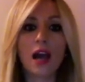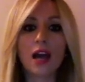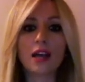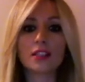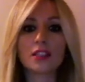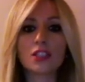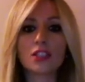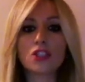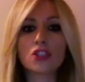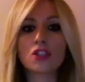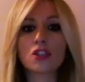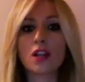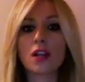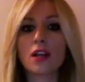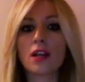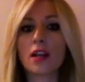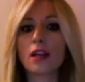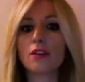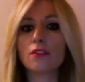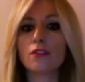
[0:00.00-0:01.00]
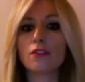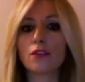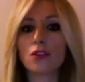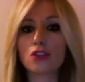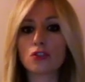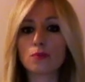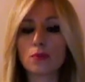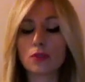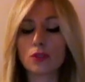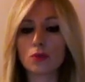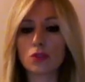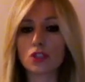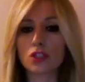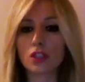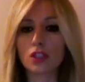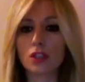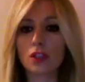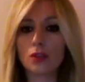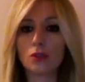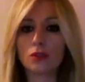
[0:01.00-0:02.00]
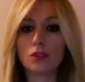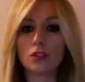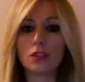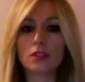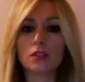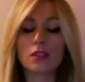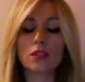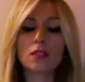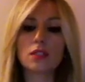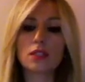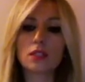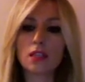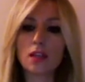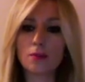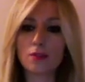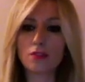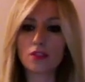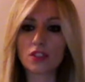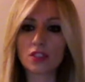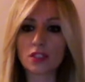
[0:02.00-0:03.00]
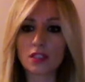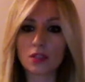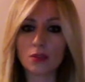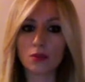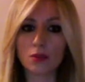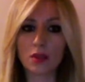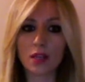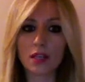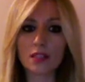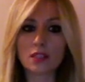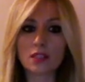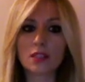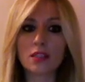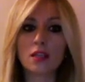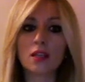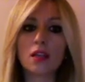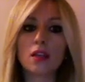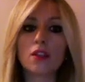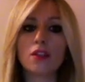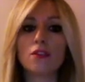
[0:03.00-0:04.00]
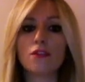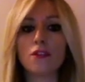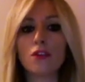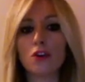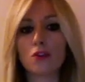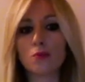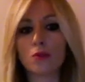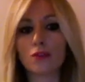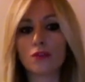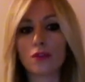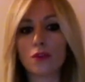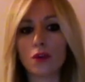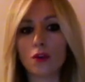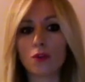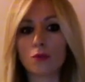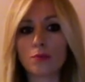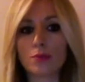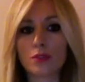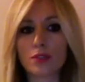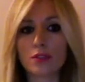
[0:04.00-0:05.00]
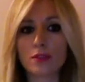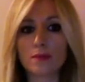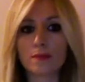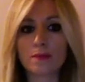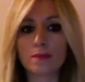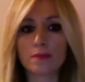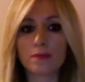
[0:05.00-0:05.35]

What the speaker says: Additional reinforcement was included in some of the ziggurats in the form of ropes.